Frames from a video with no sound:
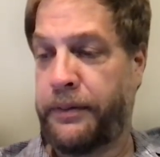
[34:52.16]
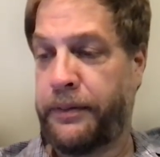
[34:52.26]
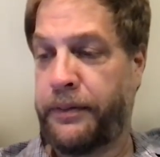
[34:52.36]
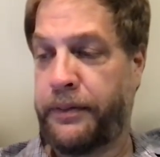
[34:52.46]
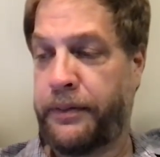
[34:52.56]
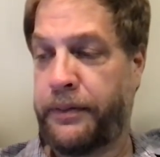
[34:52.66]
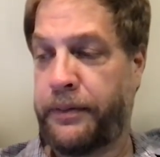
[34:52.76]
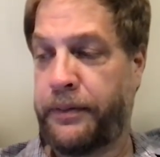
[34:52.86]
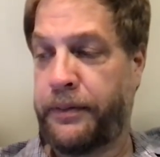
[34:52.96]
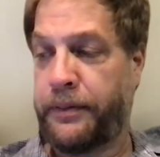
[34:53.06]

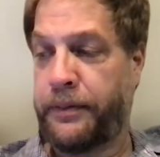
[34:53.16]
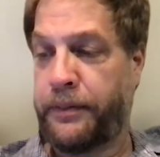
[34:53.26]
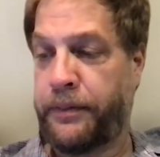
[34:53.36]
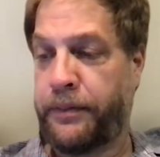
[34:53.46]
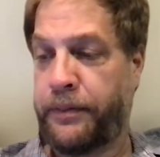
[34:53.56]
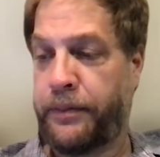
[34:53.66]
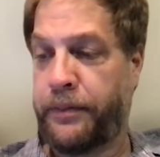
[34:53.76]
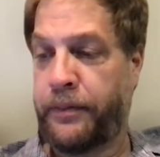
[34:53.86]
Nothing is said.